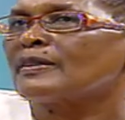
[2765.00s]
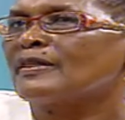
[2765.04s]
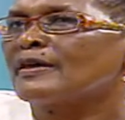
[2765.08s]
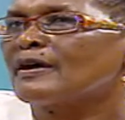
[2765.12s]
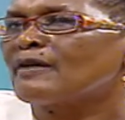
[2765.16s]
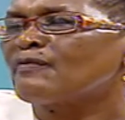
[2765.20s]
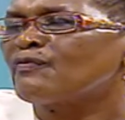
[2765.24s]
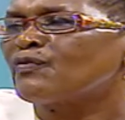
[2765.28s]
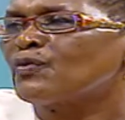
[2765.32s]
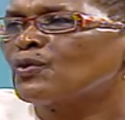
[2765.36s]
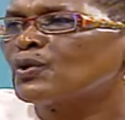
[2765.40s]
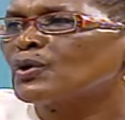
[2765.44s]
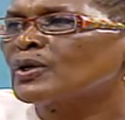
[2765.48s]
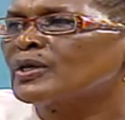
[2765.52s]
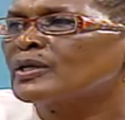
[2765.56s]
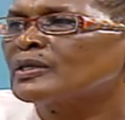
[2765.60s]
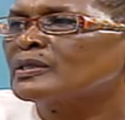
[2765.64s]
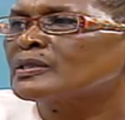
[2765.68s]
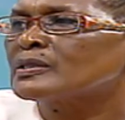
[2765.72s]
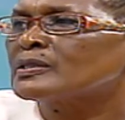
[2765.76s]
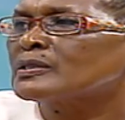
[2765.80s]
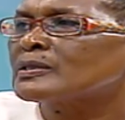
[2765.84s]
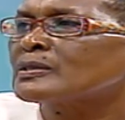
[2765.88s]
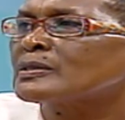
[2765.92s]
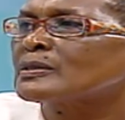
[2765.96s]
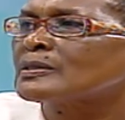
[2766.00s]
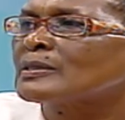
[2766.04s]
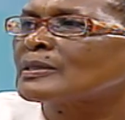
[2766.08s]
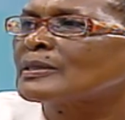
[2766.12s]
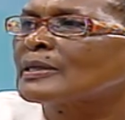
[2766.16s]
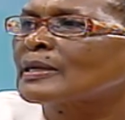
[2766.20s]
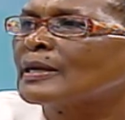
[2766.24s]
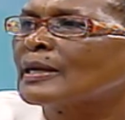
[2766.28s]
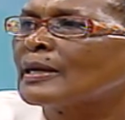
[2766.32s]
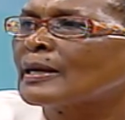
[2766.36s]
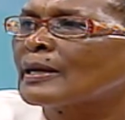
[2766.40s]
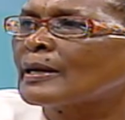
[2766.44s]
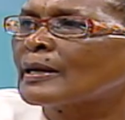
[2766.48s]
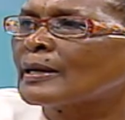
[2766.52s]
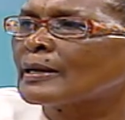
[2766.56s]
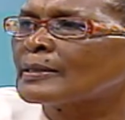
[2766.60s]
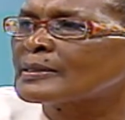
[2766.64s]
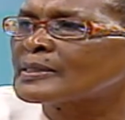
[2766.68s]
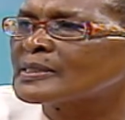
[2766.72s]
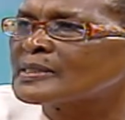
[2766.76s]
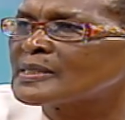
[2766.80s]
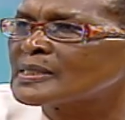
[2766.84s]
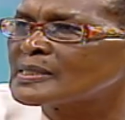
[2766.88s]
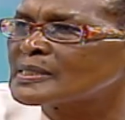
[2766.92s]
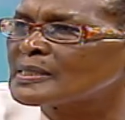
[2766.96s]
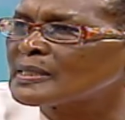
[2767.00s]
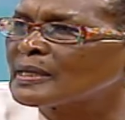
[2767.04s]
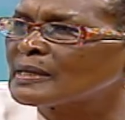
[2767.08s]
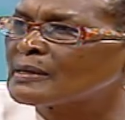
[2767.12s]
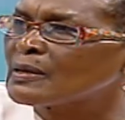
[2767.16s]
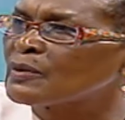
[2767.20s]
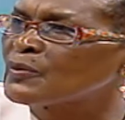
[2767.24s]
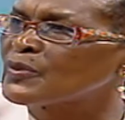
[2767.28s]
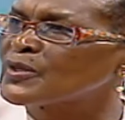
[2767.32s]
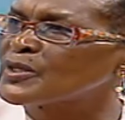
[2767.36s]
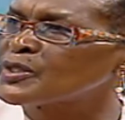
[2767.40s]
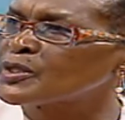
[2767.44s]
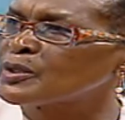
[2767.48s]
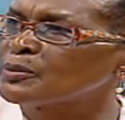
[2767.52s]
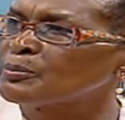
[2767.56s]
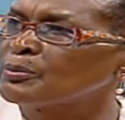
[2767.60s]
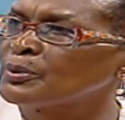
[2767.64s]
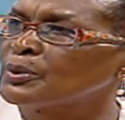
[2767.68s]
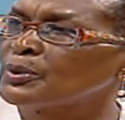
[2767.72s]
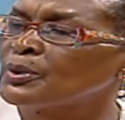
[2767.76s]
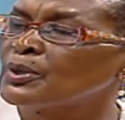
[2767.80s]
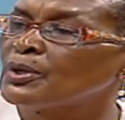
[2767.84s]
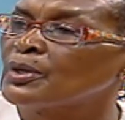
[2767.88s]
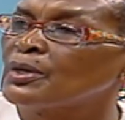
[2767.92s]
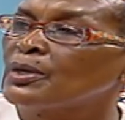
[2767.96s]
therefore, it's sitting around the table,